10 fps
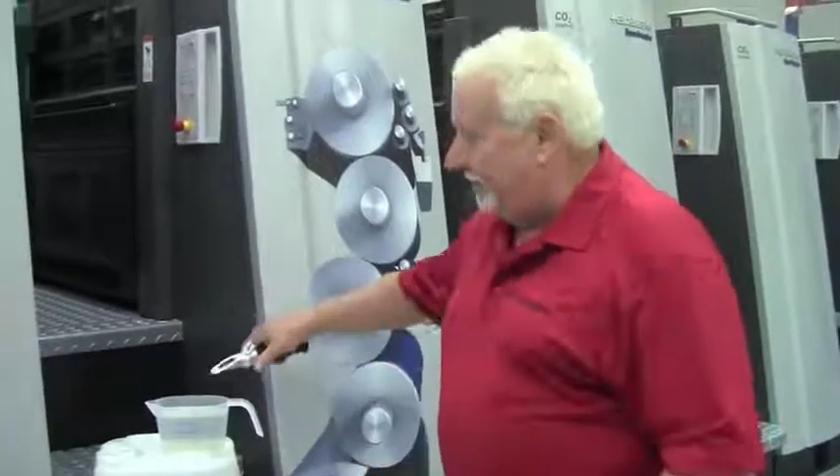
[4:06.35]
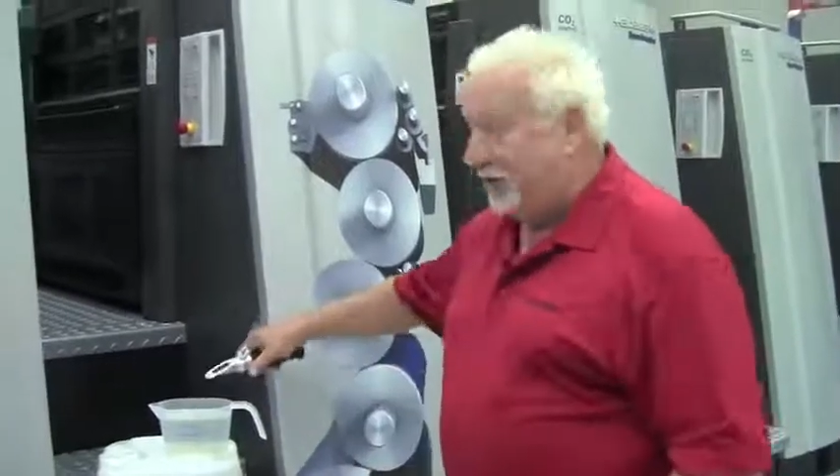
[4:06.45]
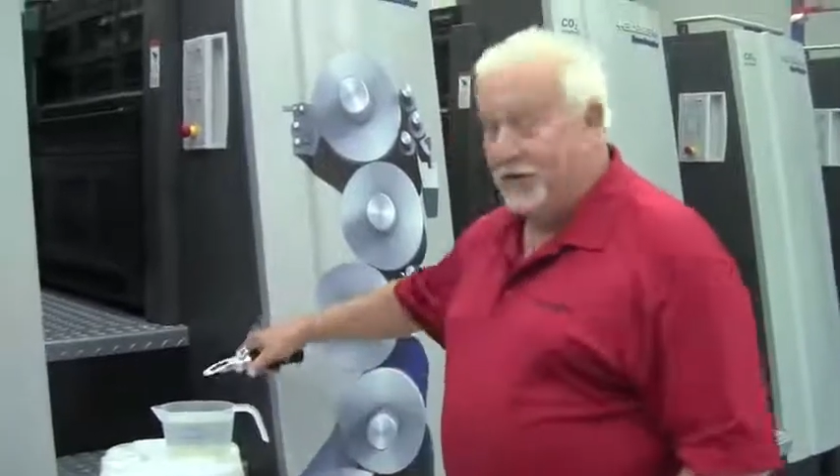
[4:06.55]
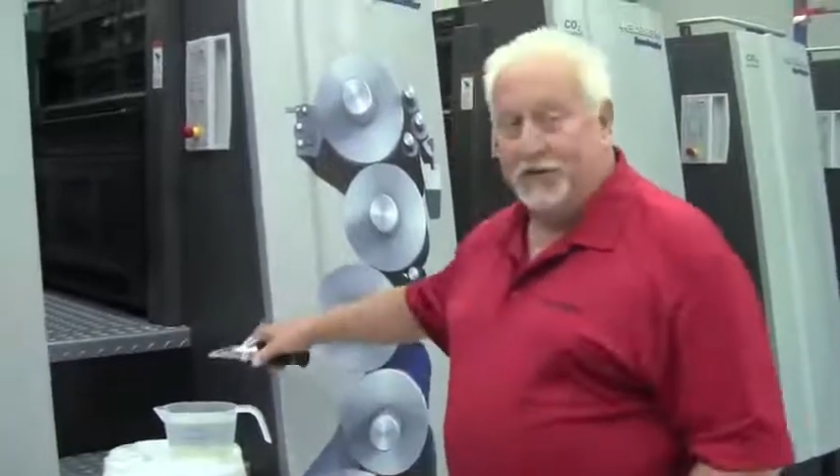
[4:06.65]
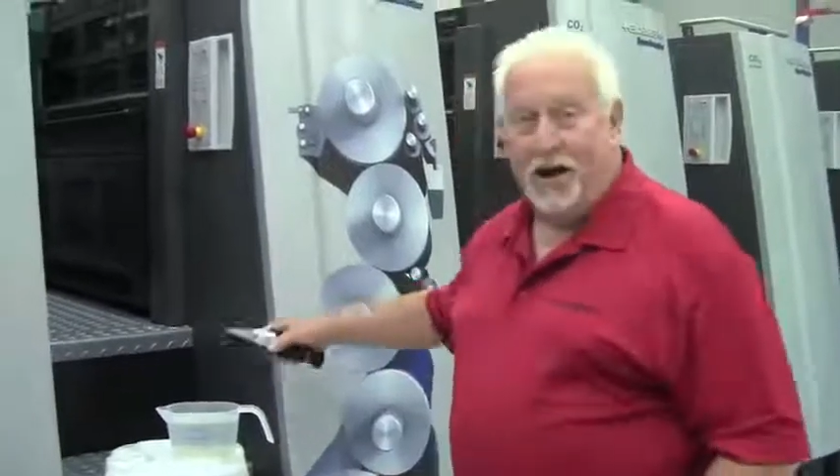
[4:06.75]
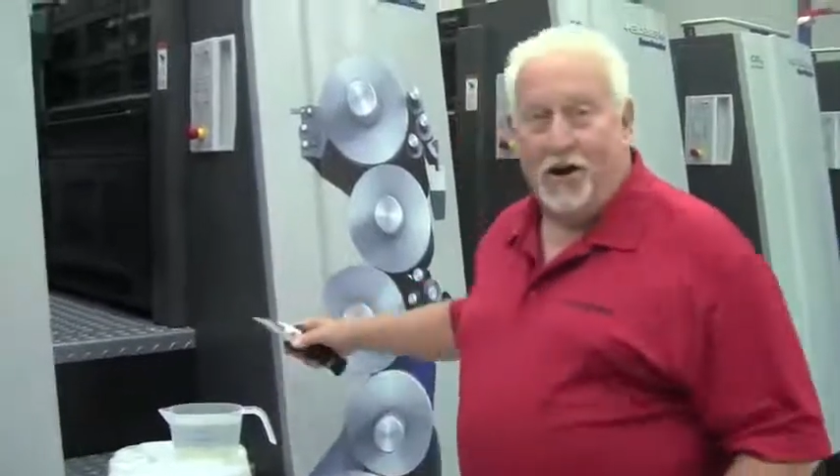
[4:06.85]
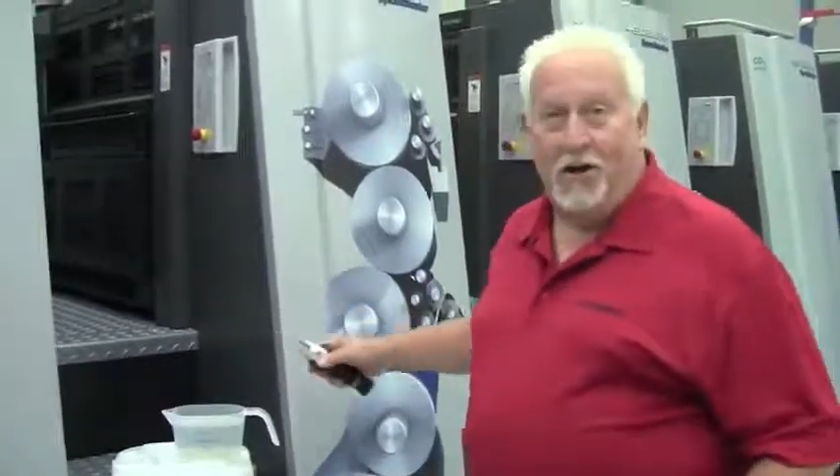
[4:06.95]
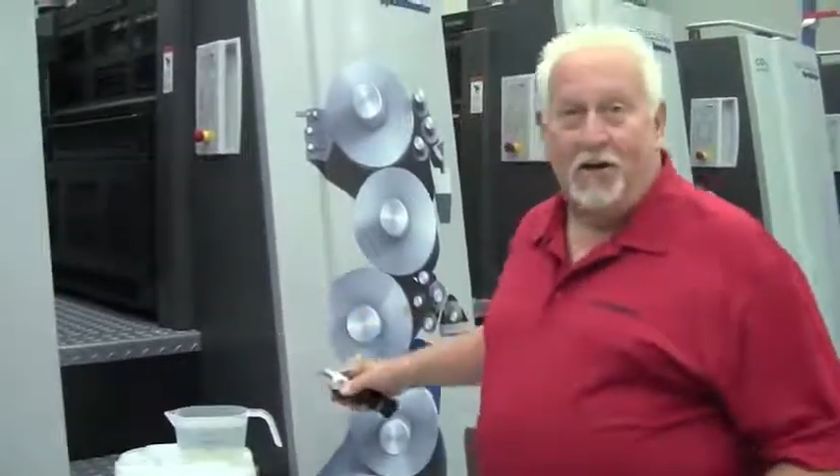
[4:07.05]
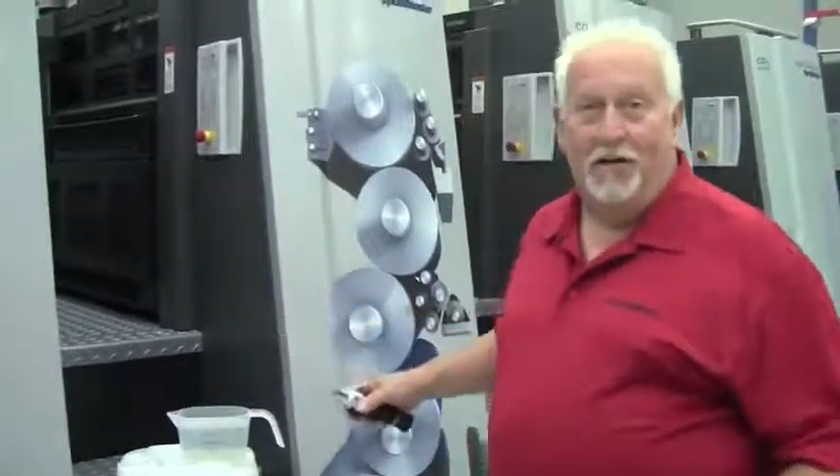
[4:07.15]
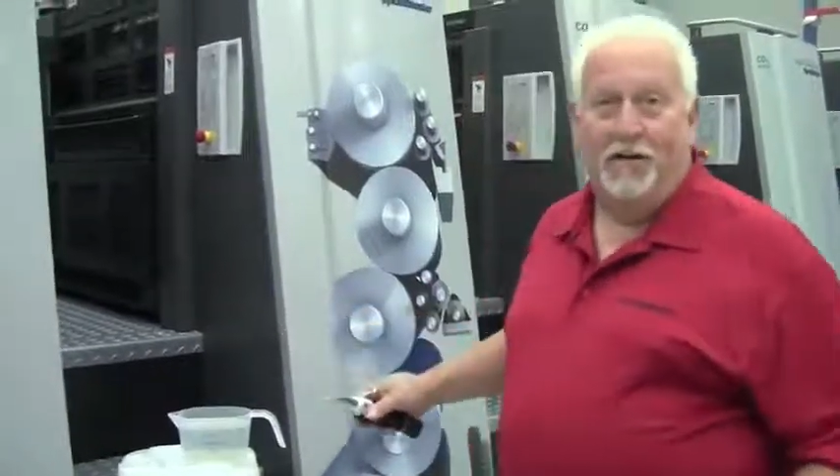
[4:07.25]
the
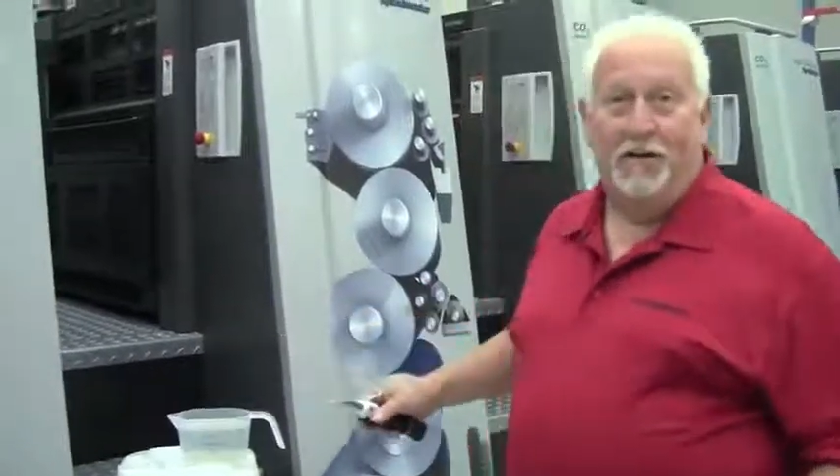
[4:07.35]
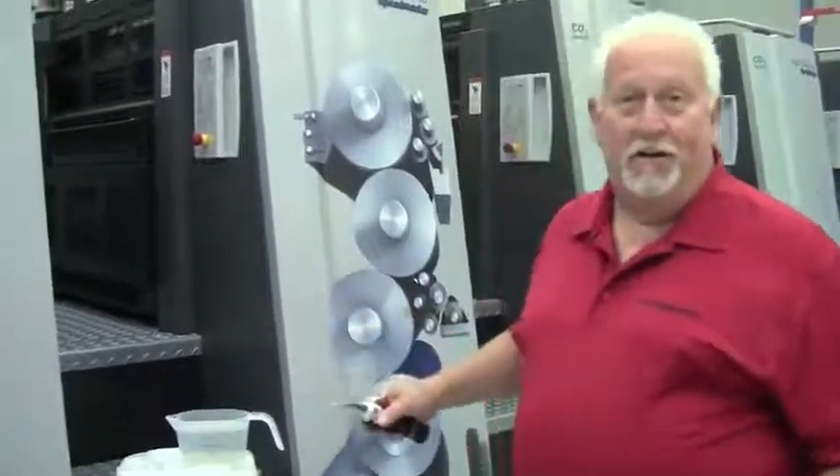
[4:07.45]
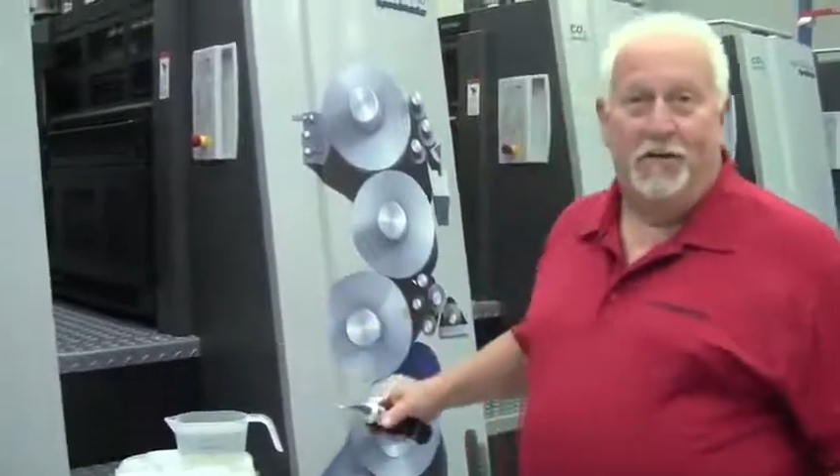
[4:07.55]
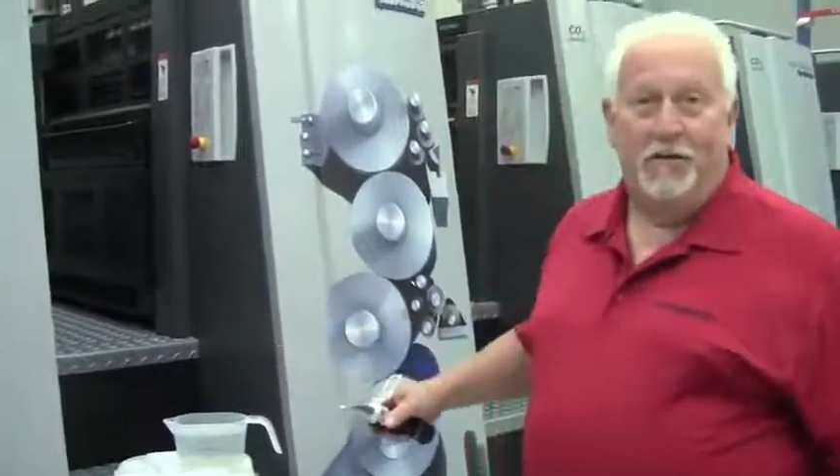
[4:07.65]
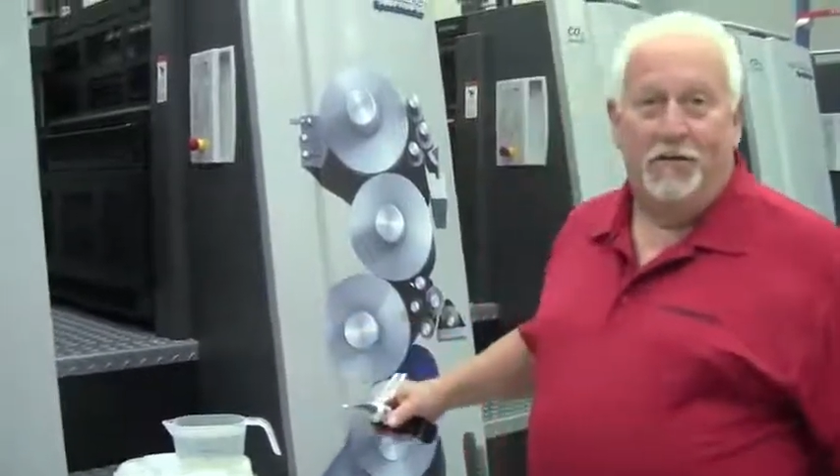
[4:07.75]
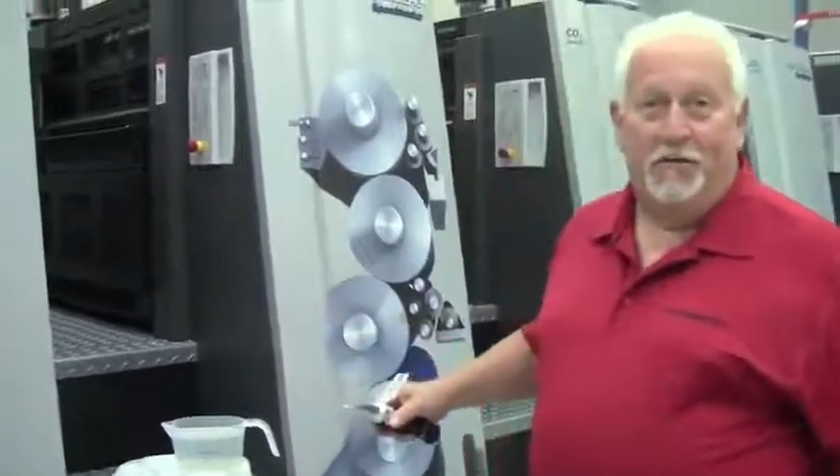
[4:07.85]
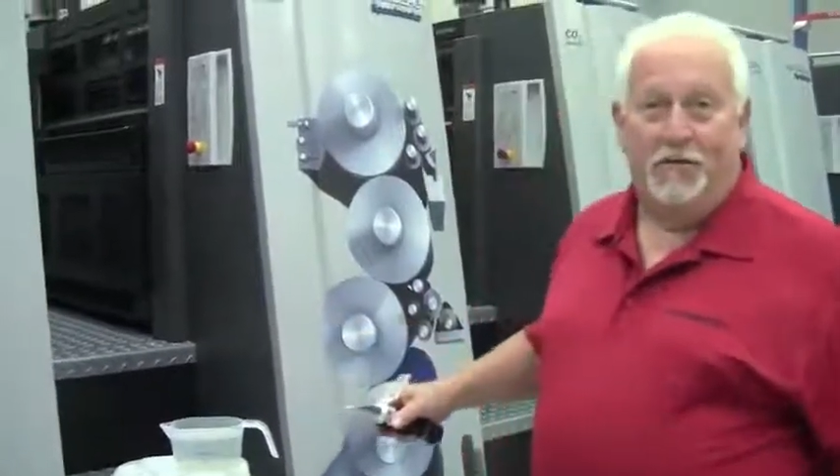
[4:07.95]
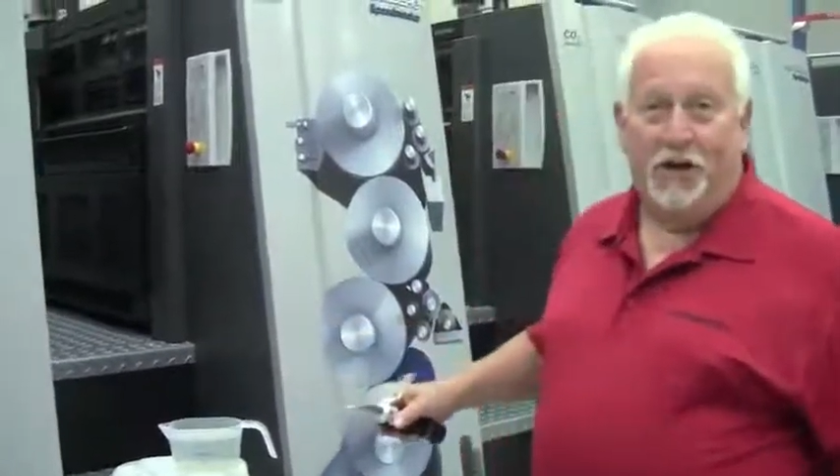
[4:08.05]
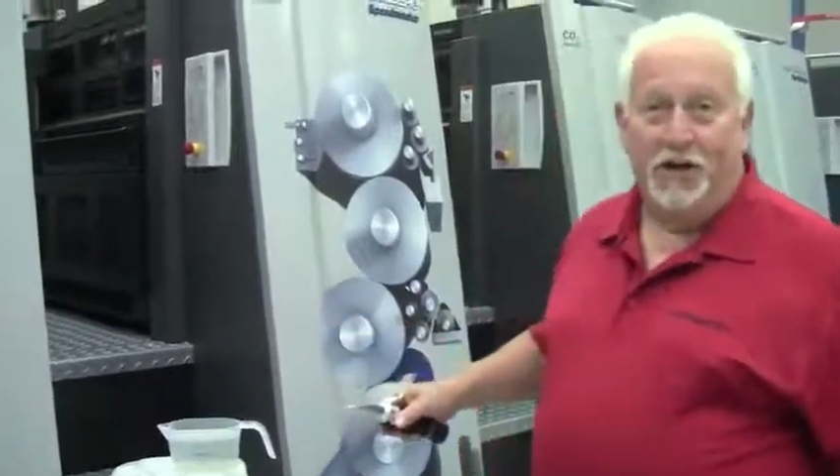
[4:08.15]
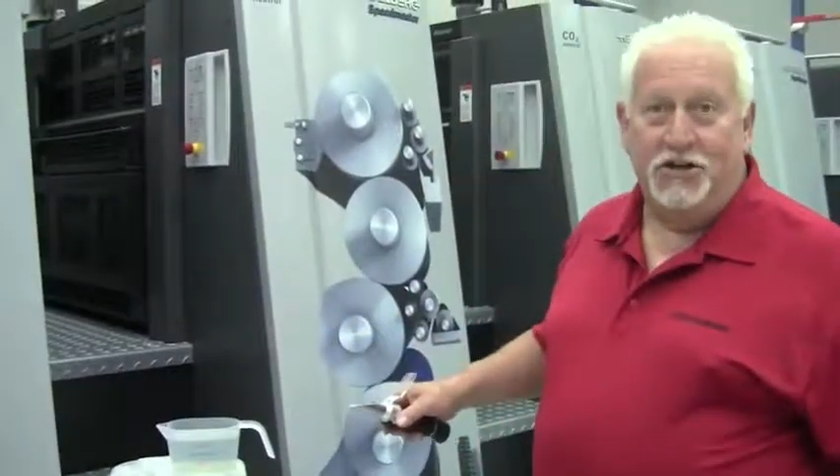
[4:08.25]
entire
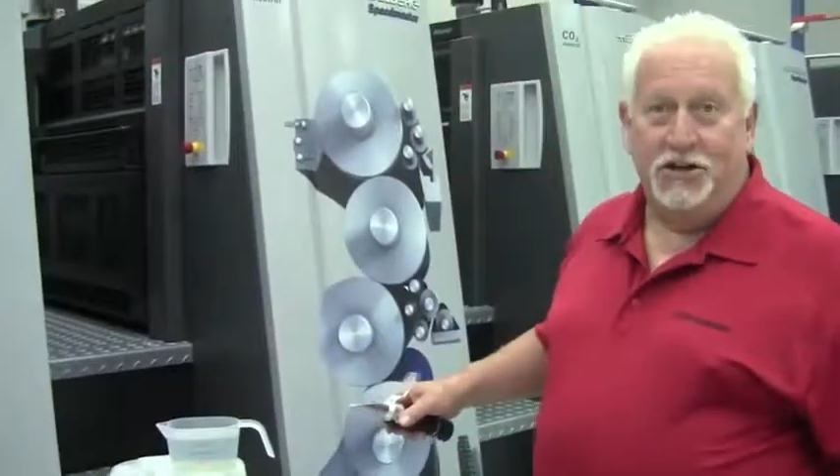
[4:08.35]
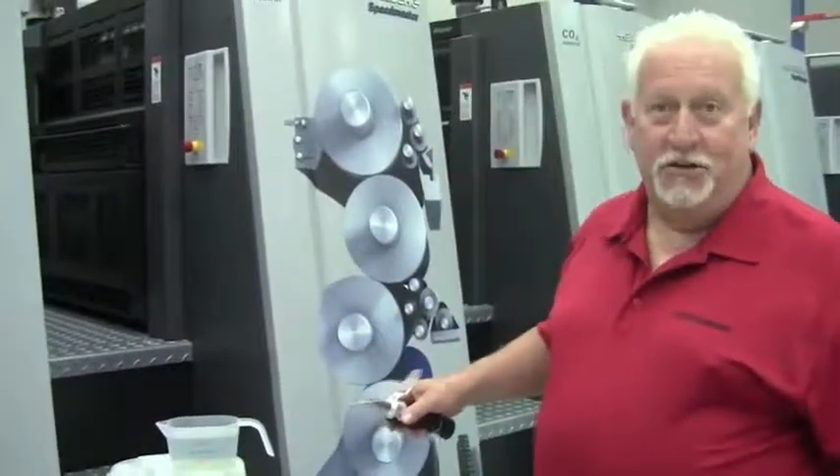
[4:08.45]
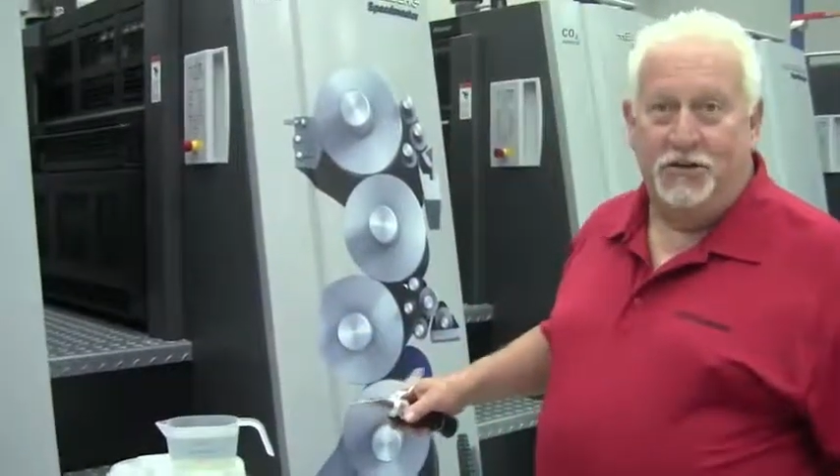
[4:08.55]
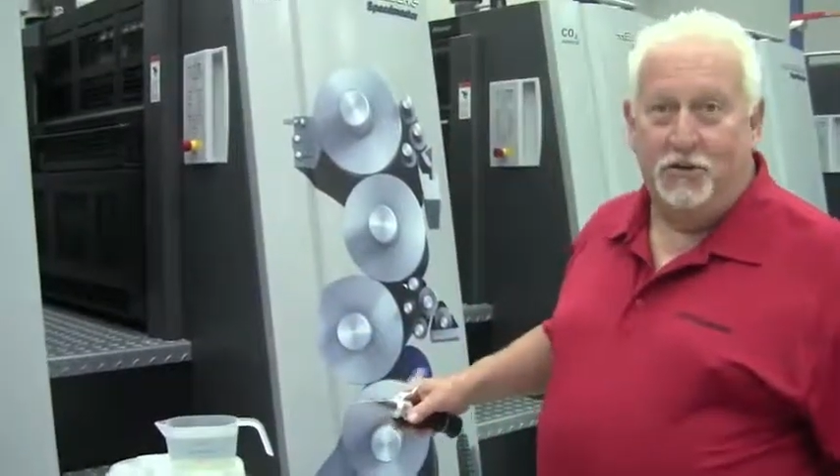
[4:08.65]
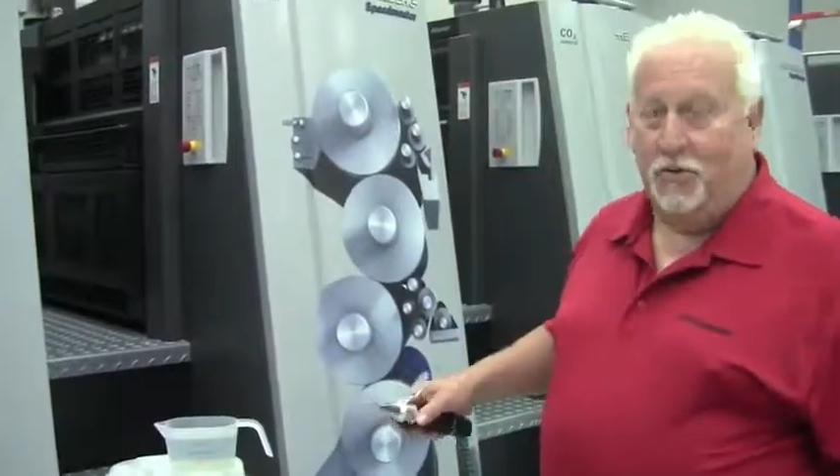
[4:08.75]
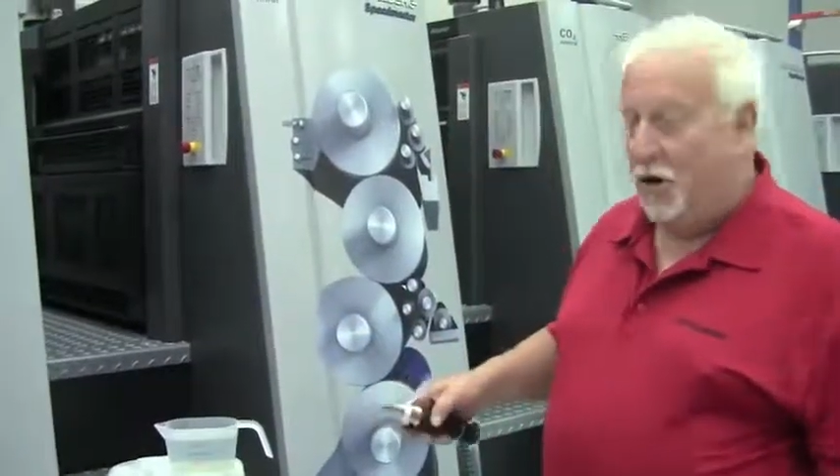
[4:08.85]
device into the